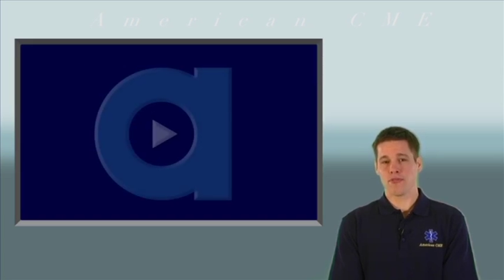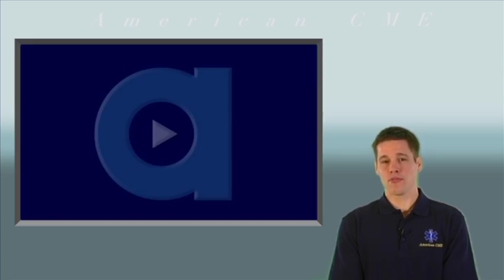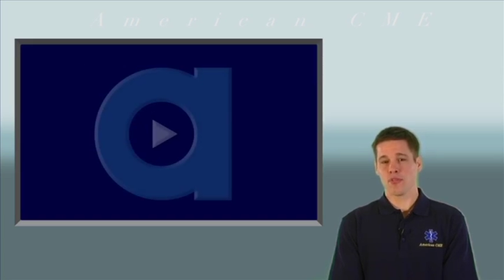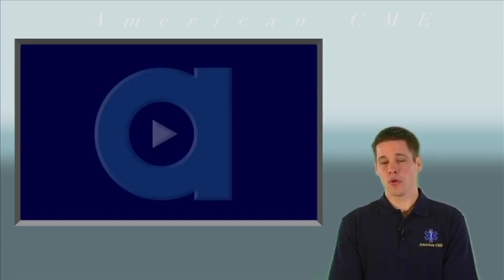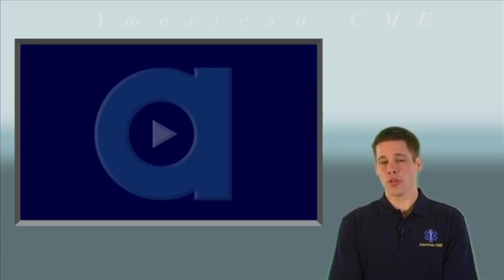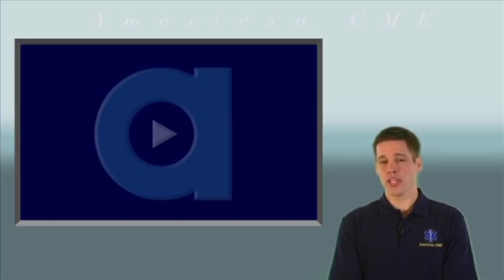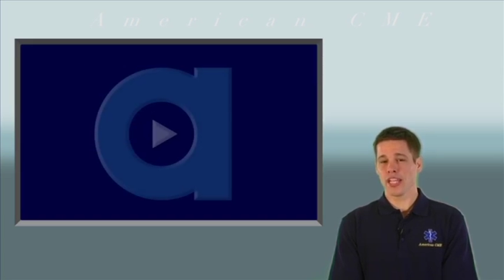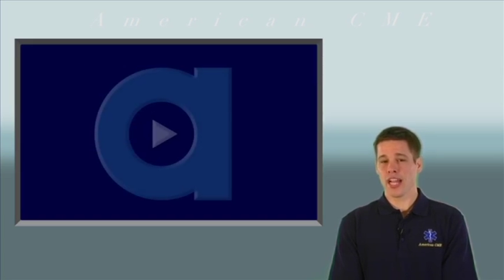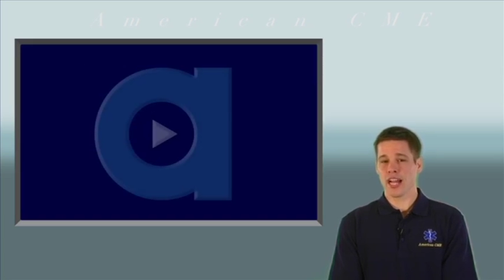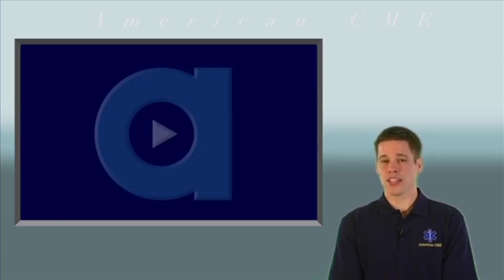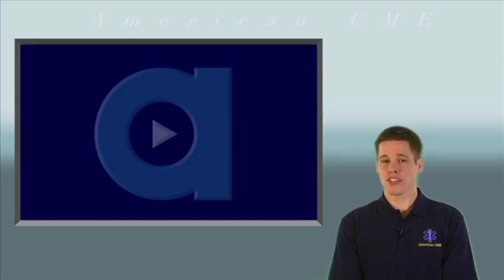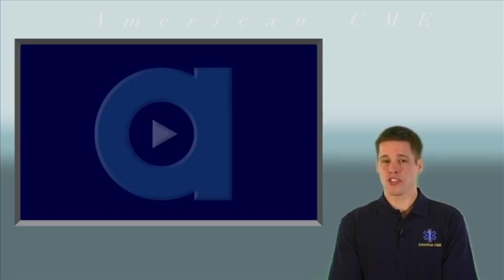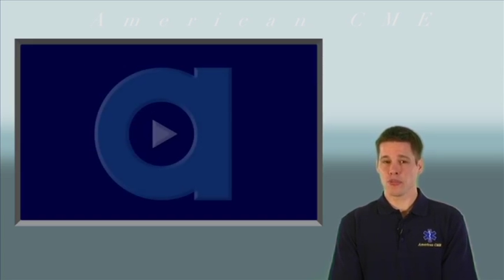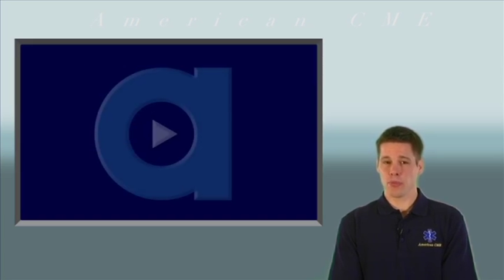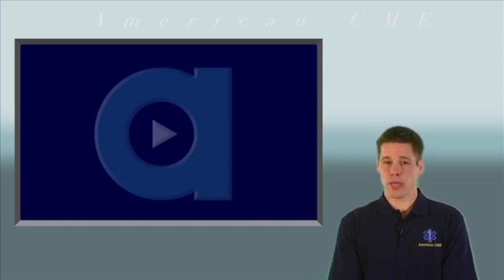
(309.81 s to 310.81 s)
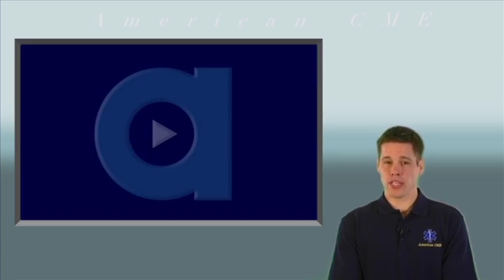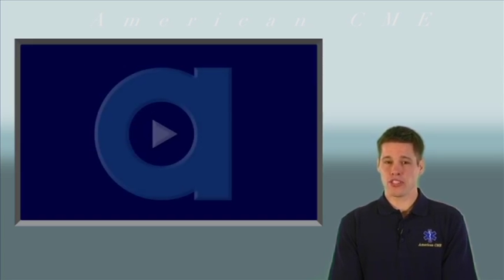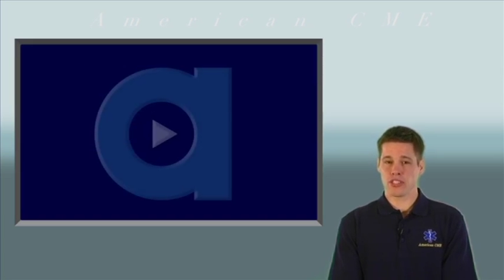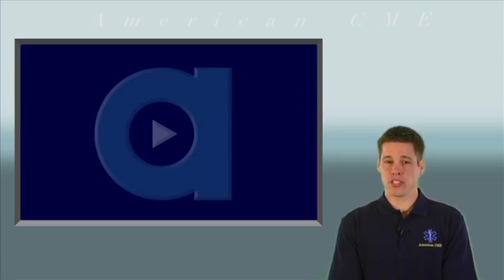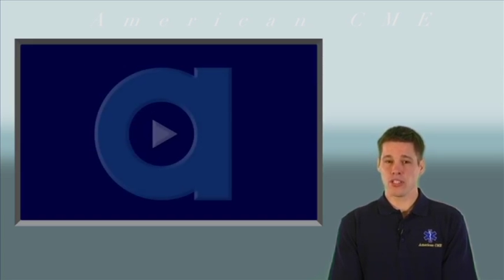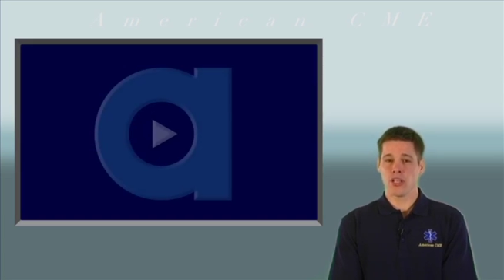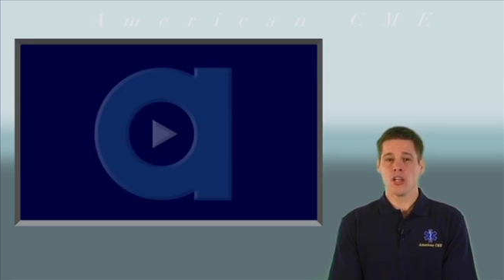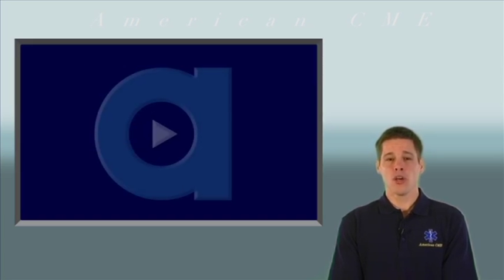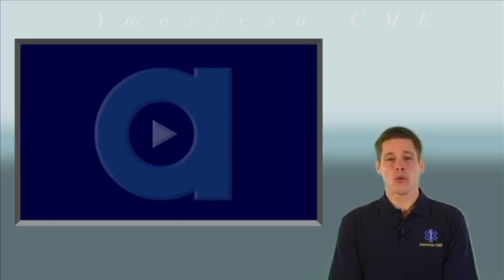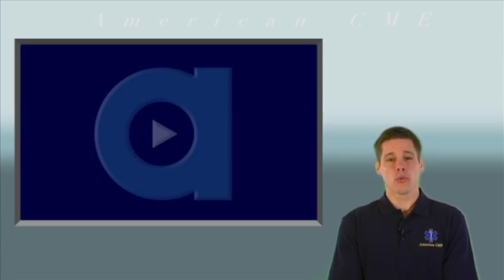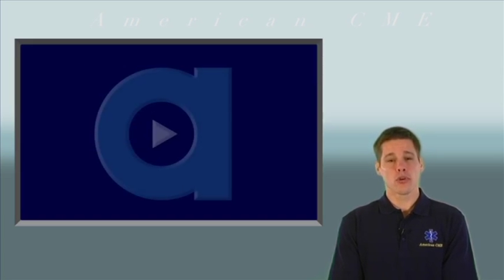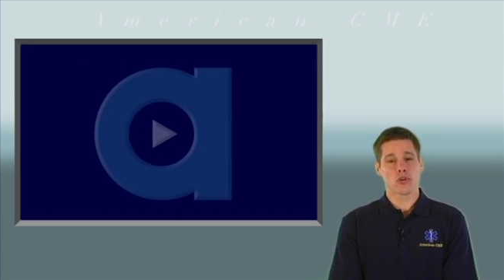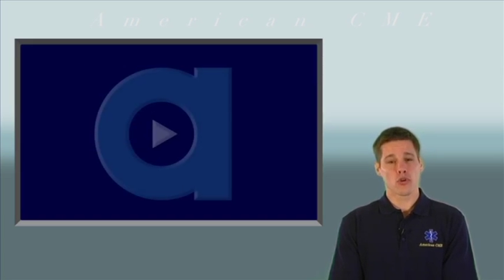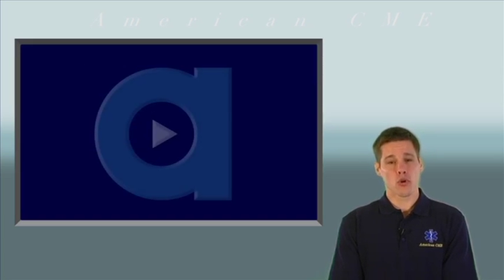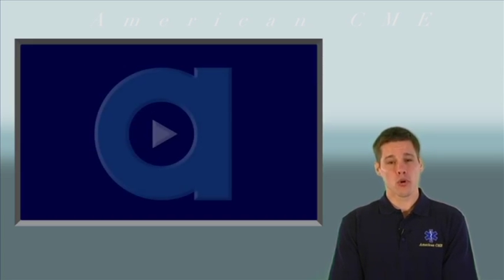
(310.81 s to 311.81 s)
a fully conscious patient
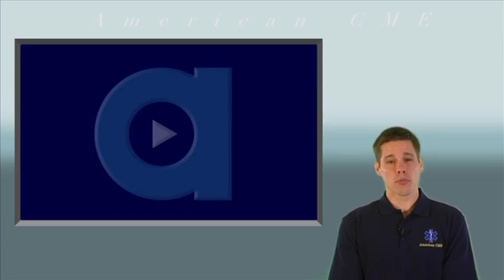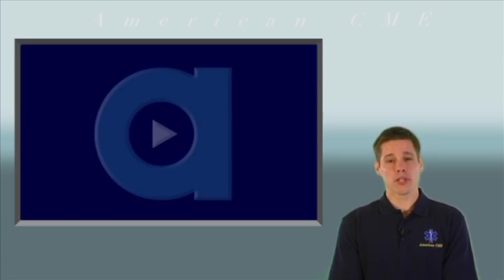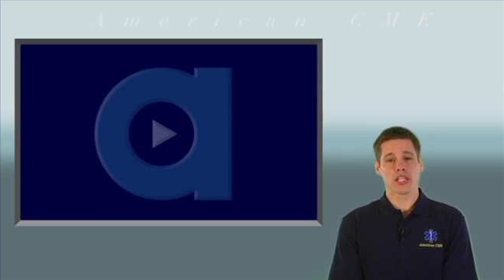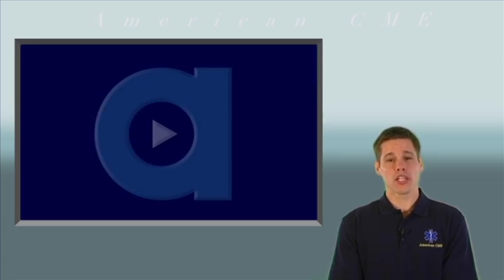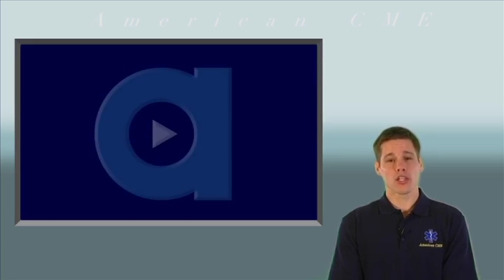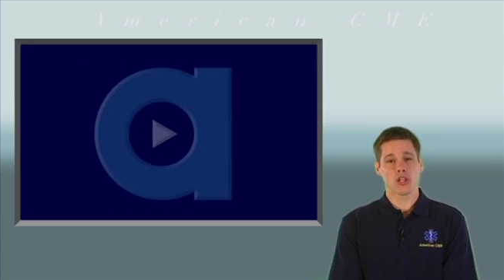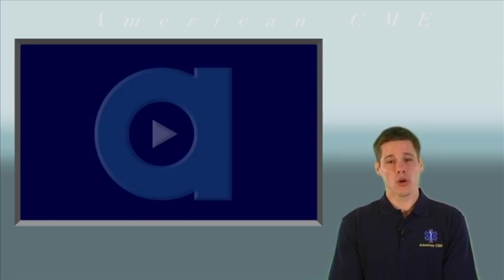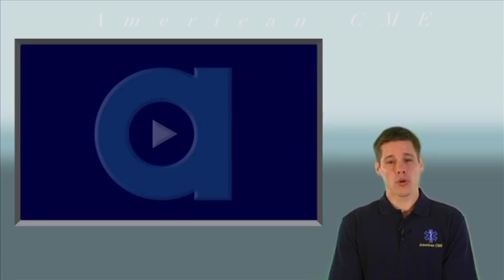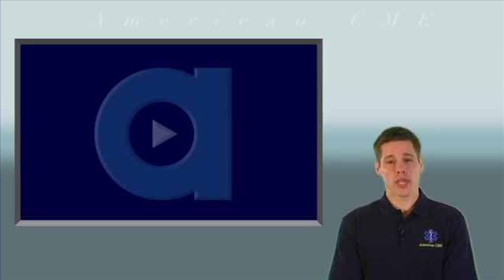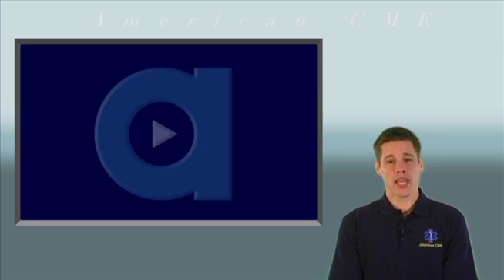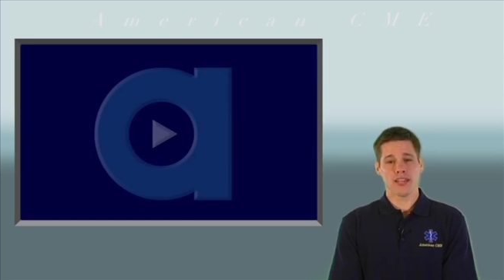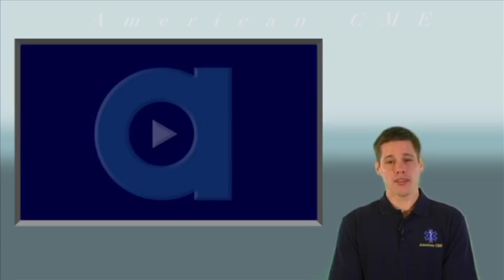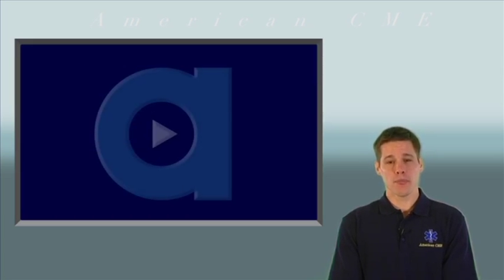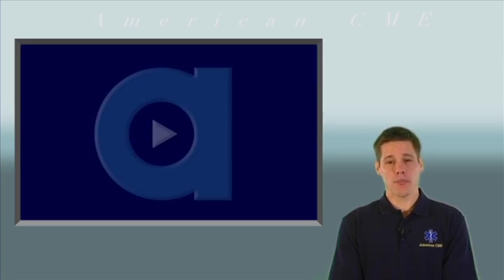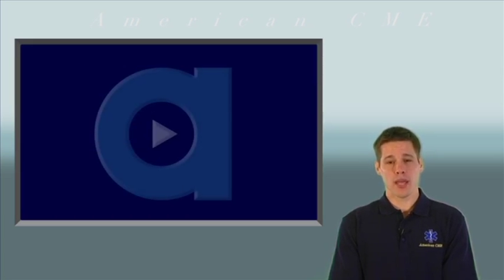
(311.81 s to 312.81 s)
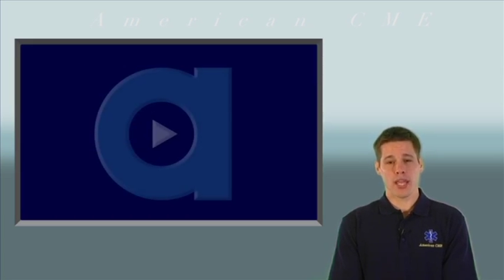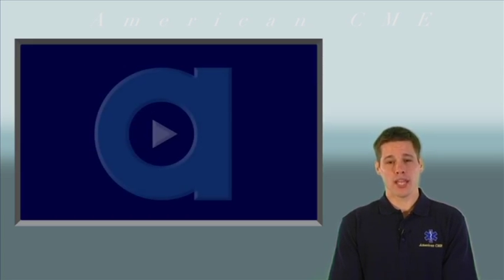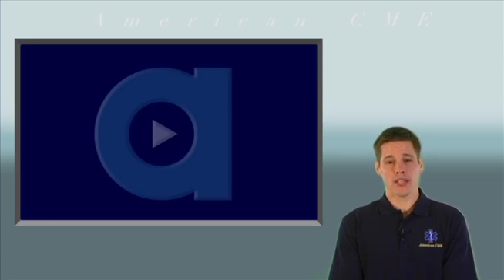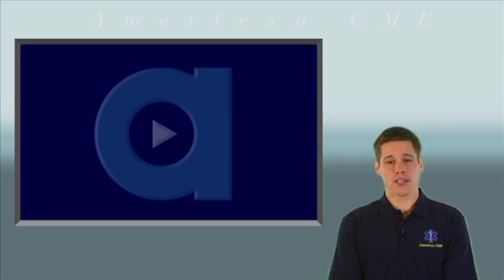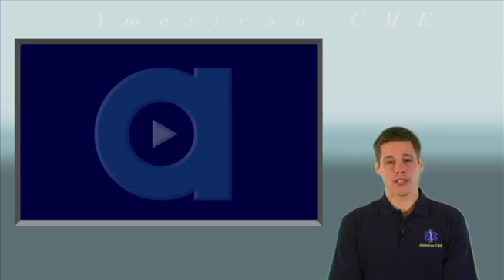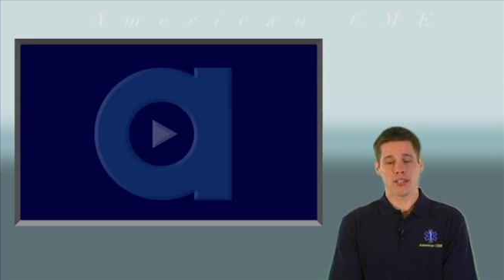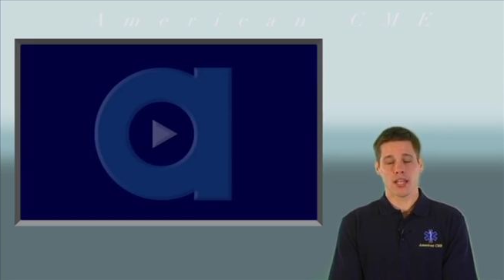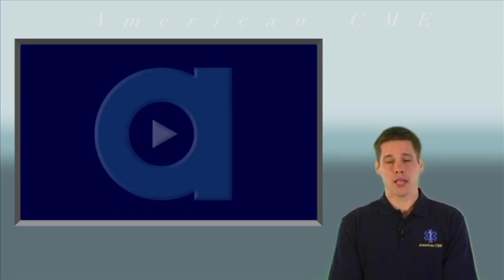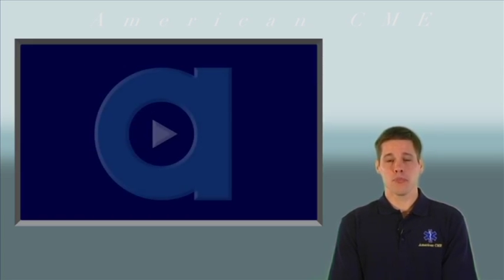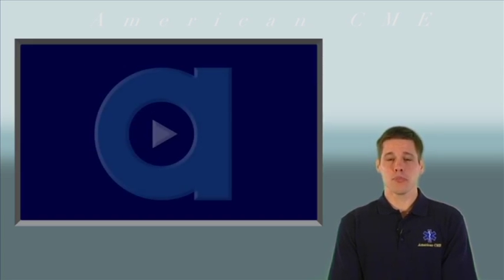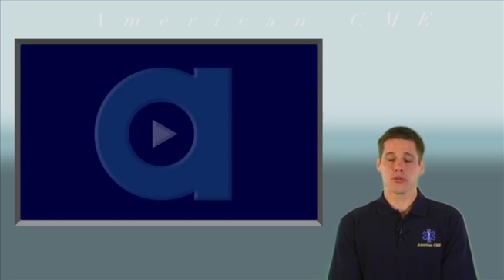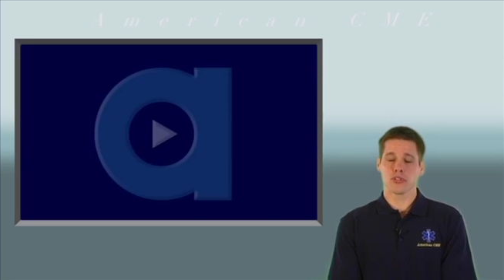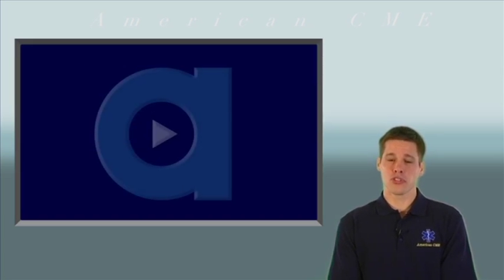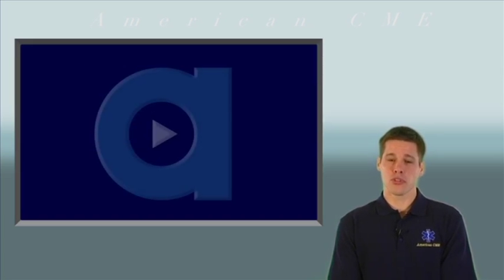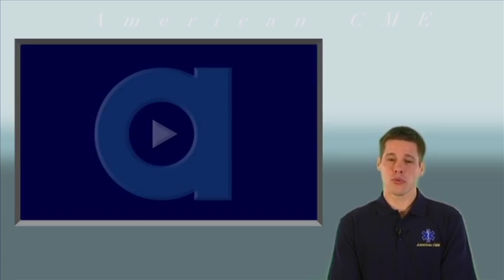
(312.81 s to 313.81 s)
would normally locate the pain
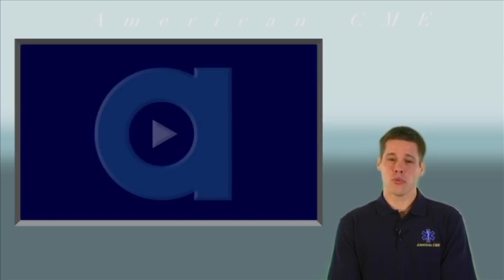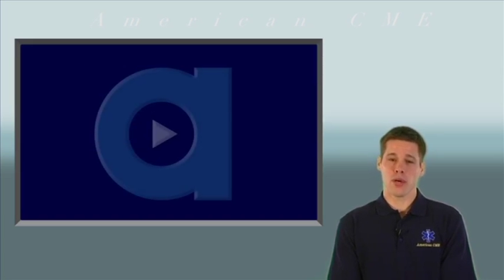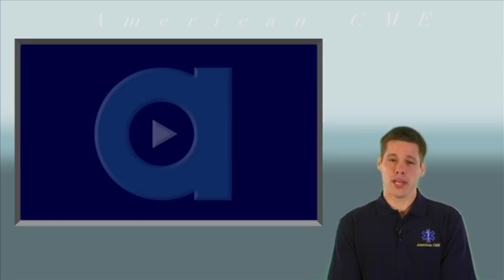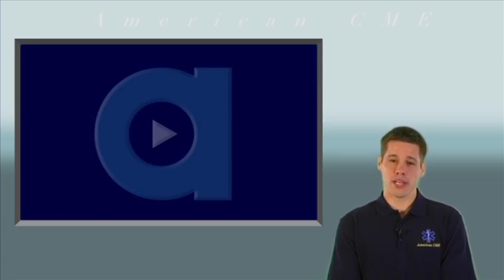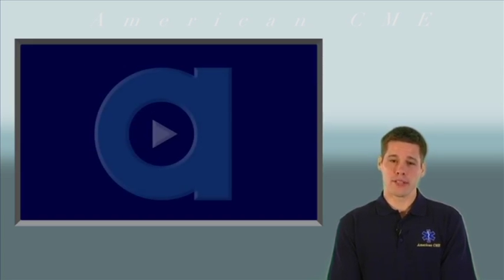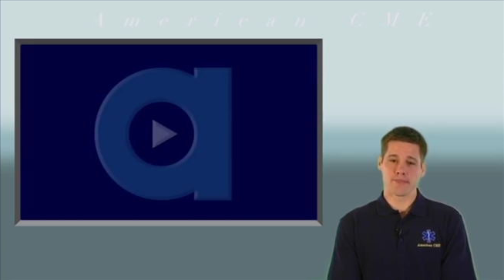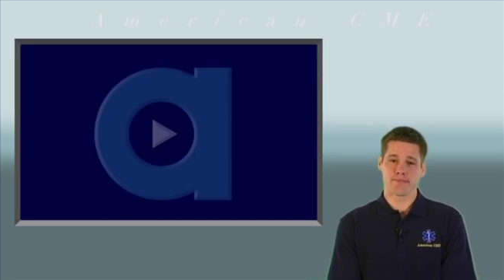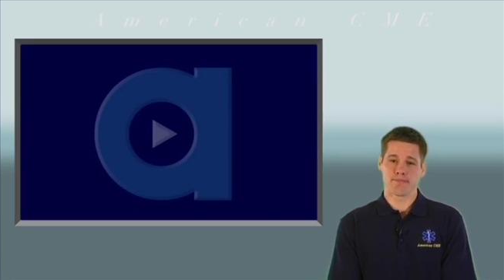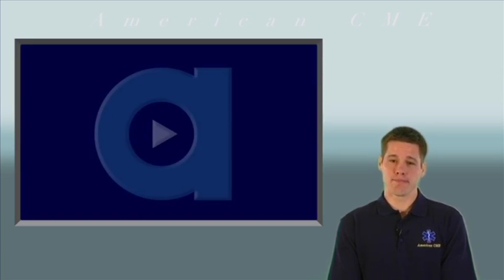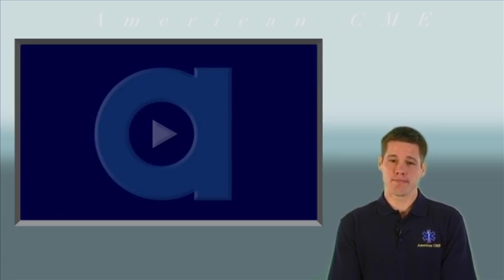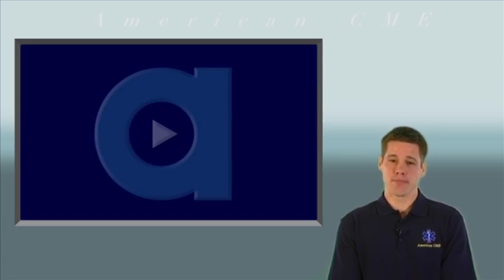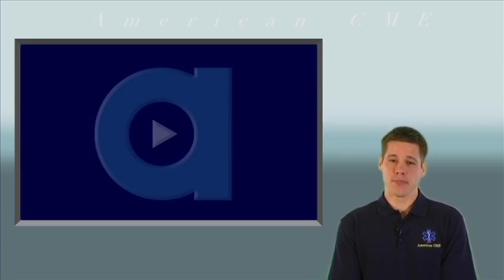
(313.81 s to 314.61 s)
and push it away.